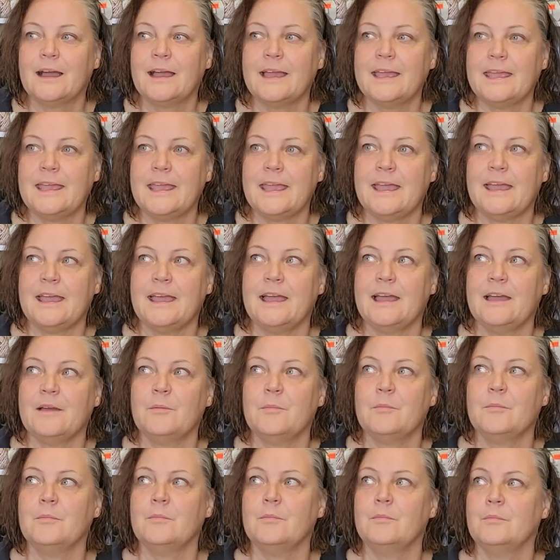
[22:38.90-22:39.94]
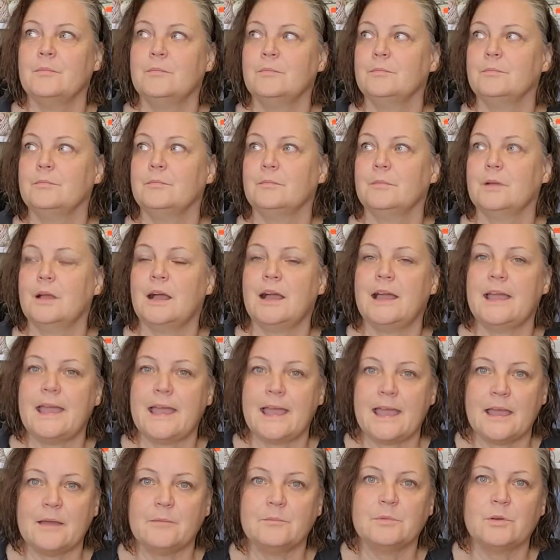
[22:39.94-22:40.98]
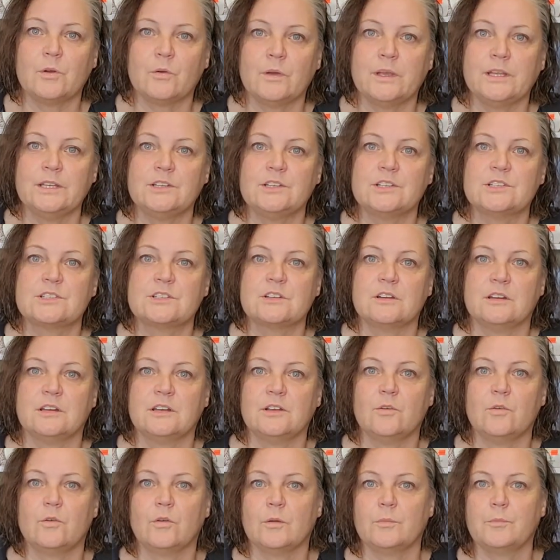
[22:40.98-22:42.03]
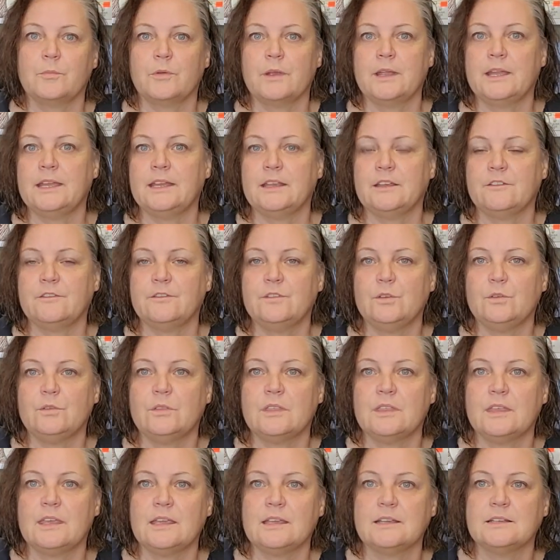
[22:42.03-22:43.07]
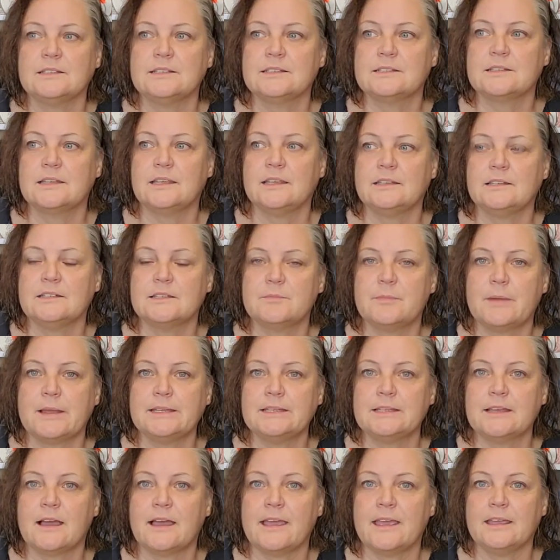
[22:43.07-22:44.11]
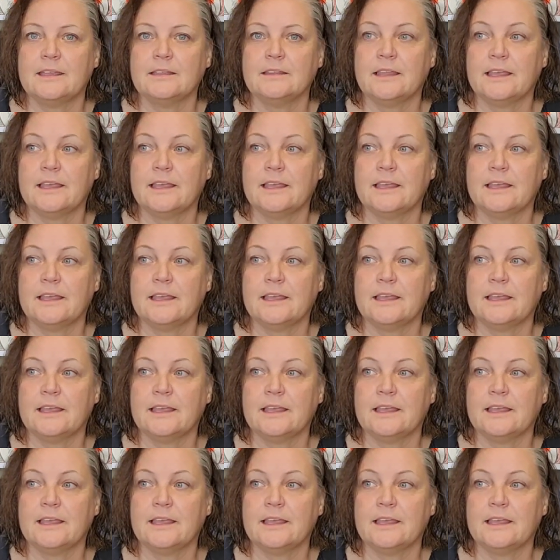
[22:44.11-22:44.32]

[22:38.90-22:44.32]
I am going to start incorporating a few things into my diet.